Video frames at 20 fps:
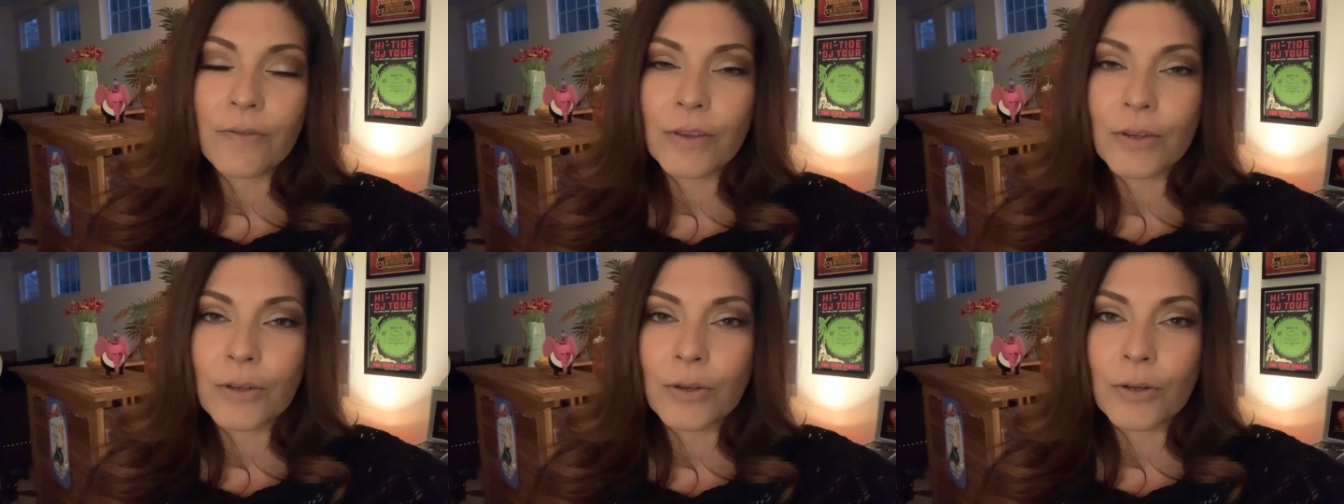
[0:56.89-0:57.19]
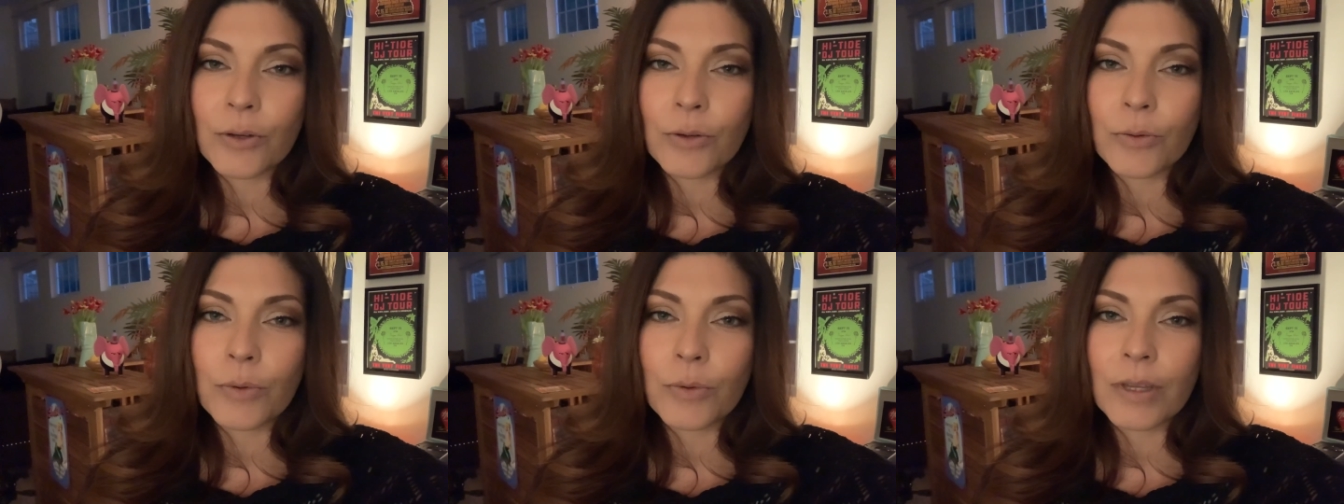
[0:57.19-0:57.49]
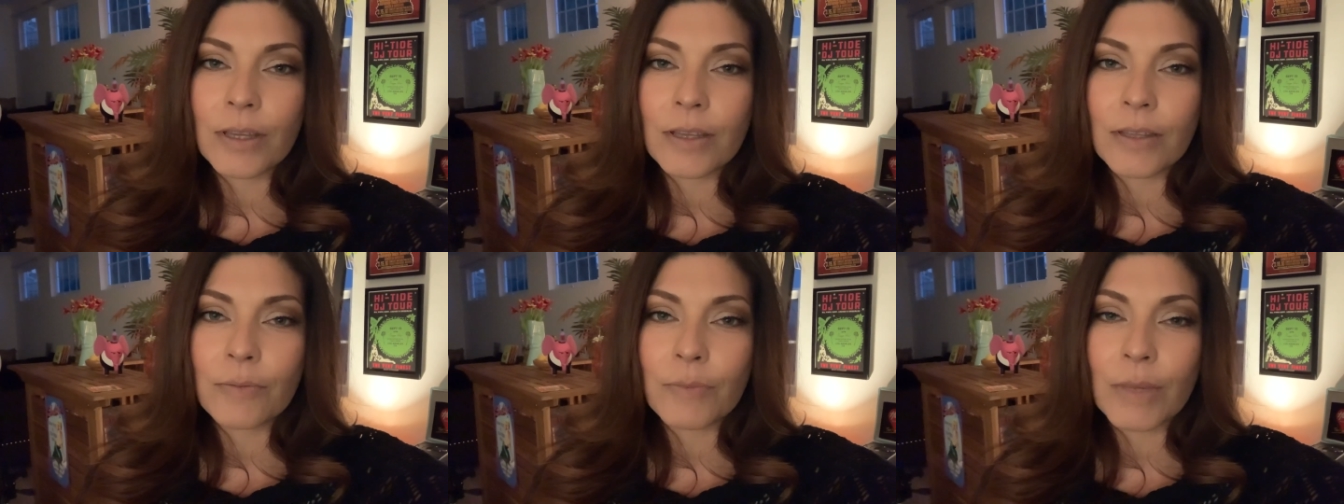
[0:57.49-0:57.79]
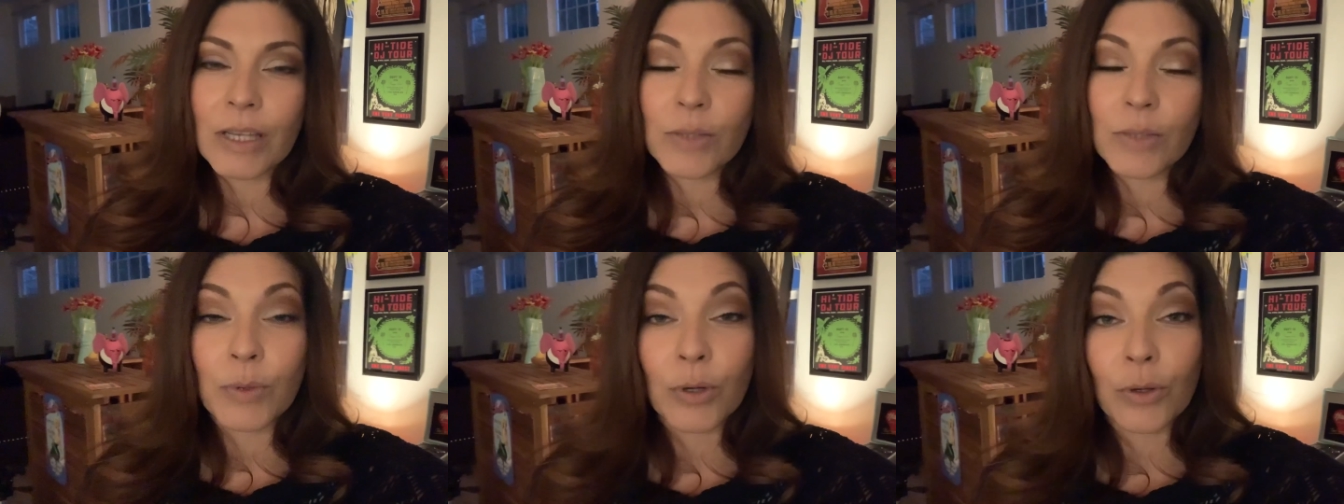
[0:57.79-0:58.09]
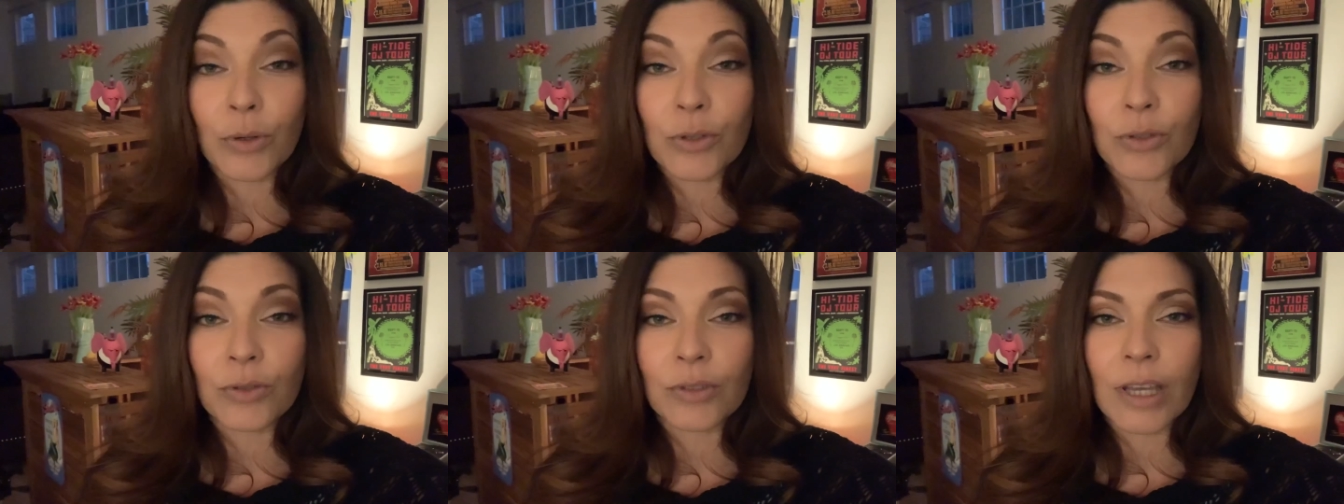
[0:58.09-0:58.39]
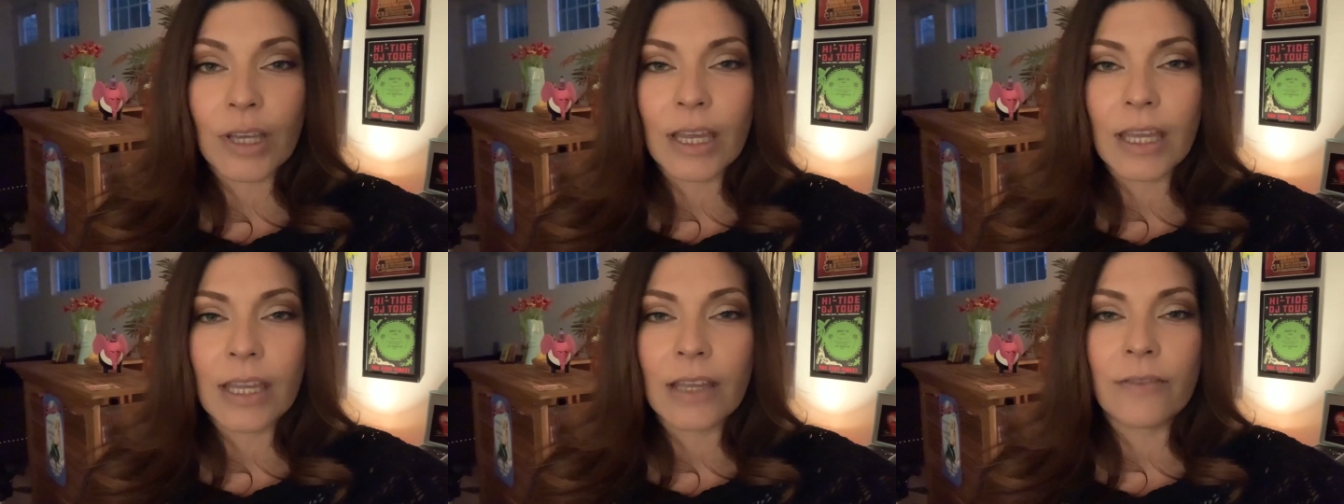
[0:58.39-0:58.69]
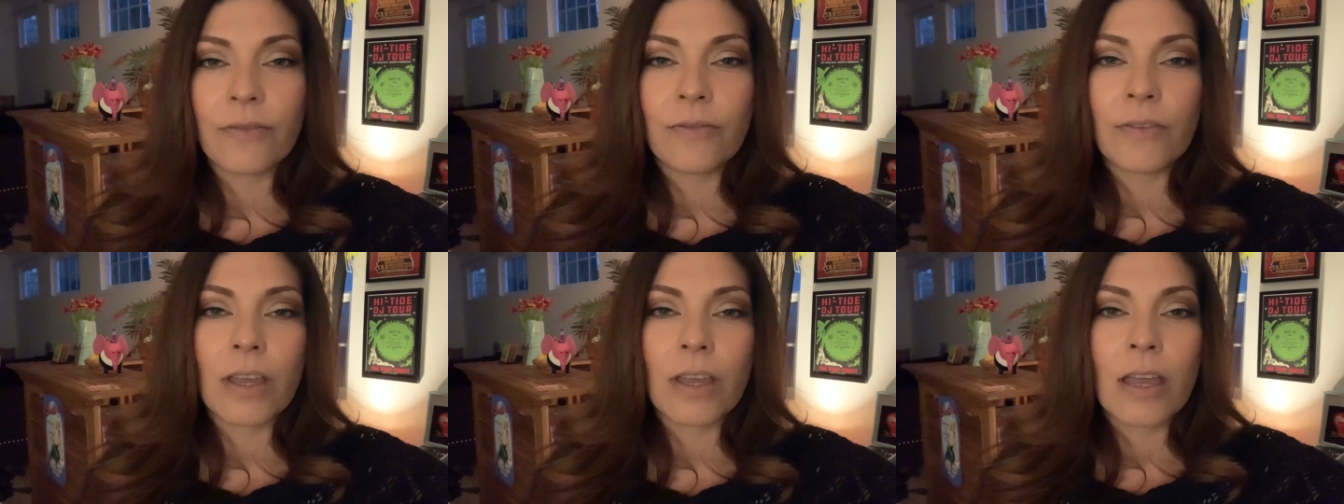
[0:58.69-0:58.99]
feel with my spiritual life
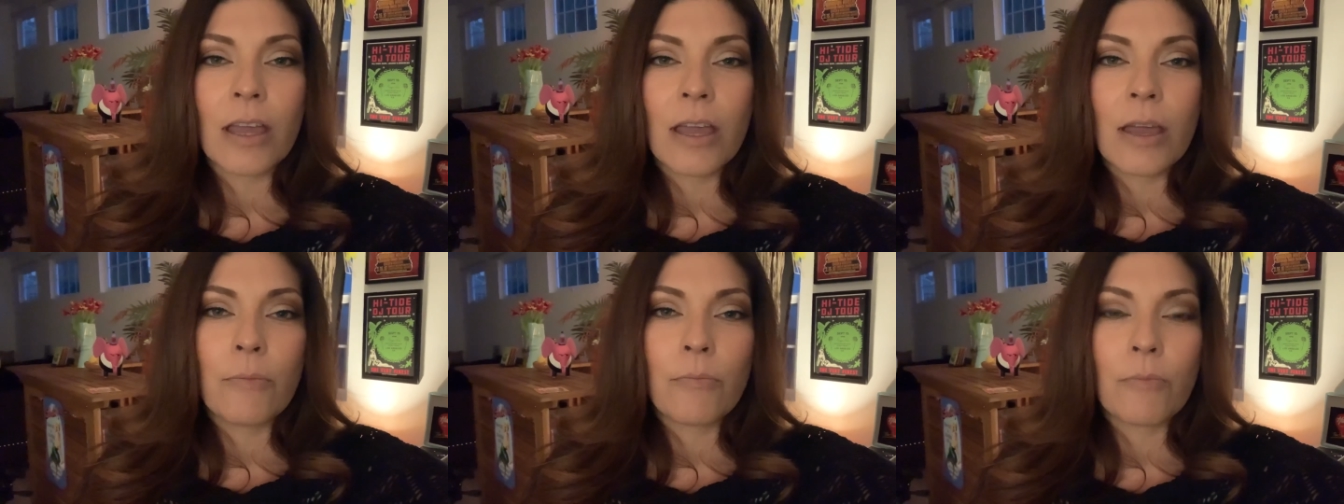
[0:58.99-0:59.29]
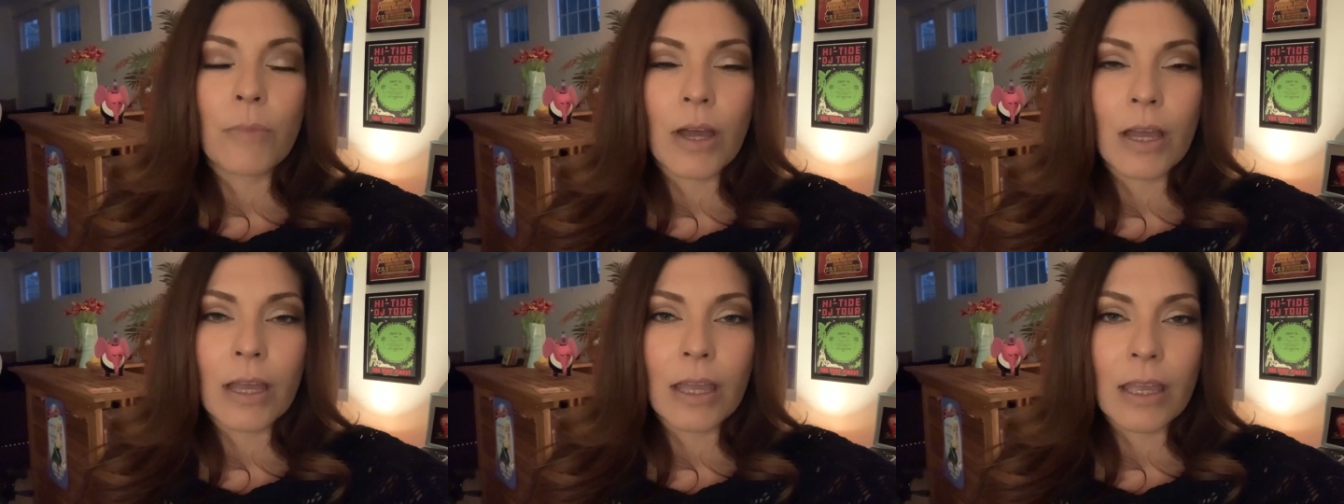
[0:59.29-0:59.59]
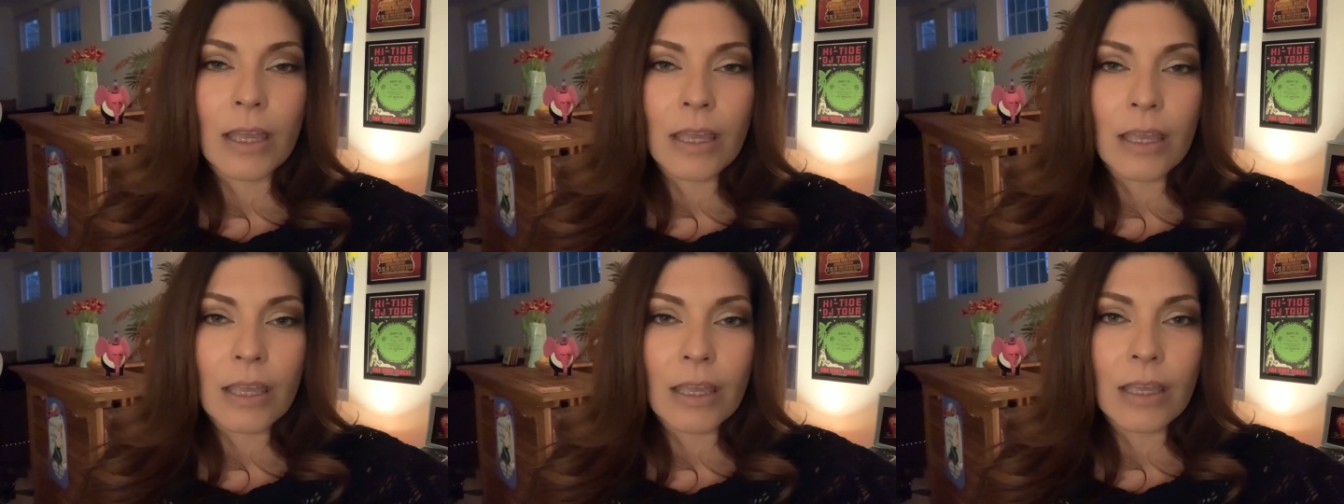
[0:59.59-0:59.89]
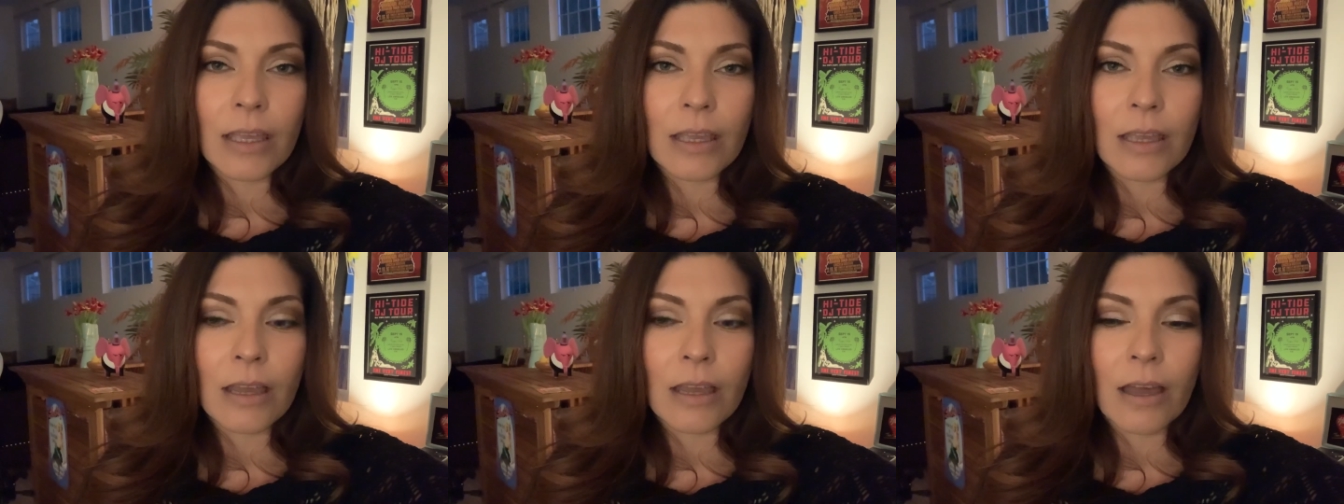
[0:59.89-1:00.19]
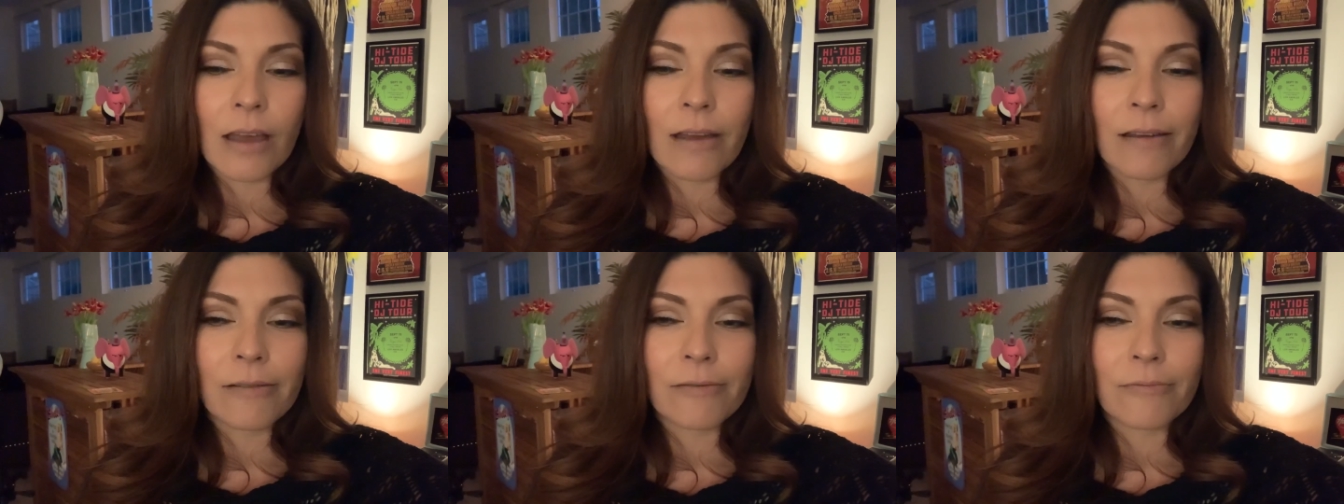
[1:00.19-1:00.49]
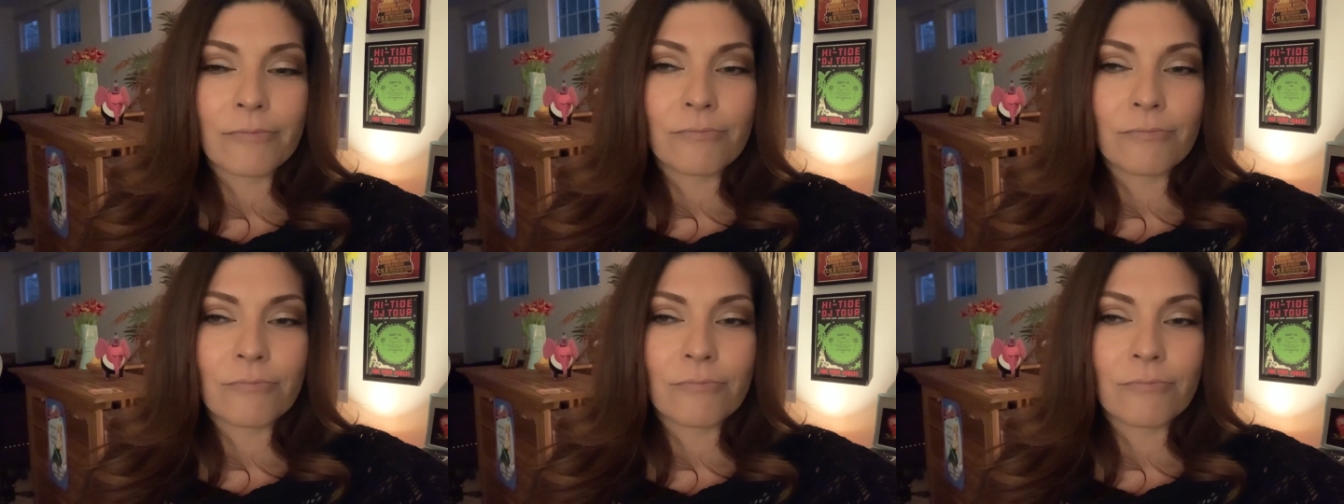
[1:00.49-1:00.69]
my, um,